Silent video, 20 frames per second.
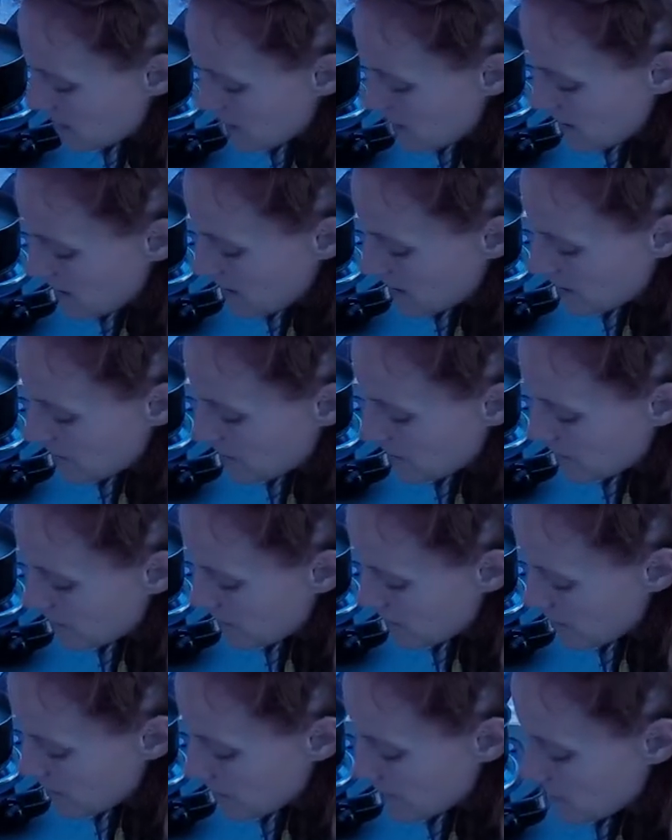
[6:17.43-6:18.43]
half of
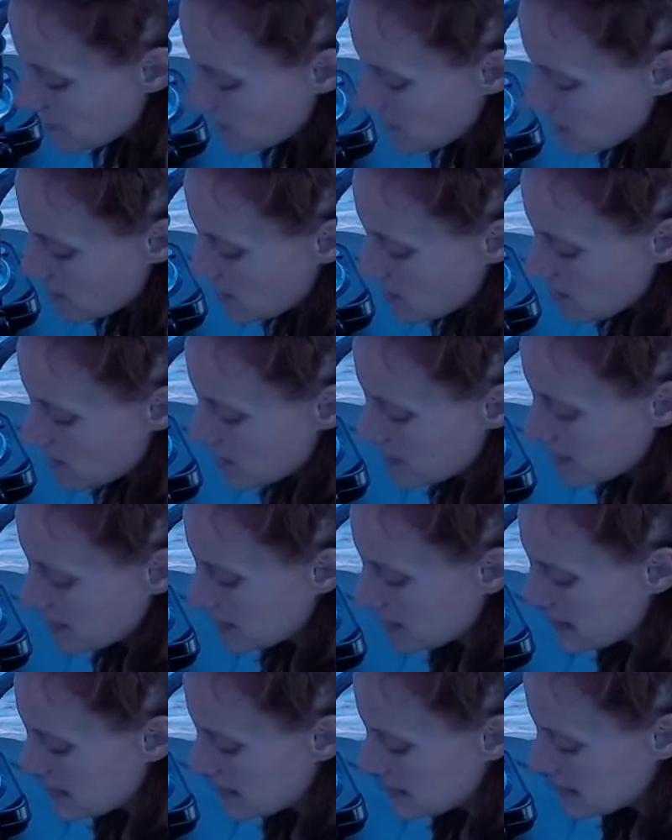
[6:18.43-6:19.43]
our
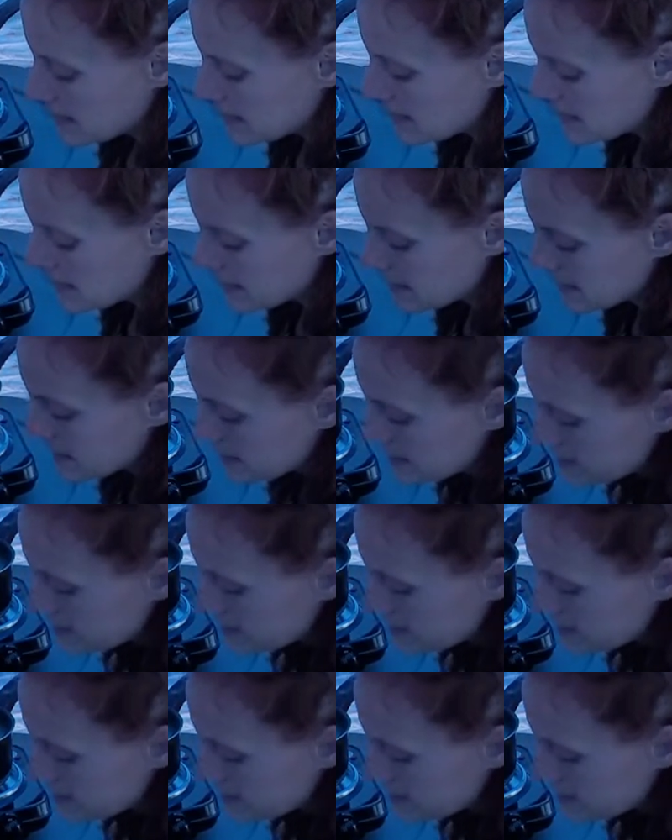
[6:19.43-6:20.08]
leeks here.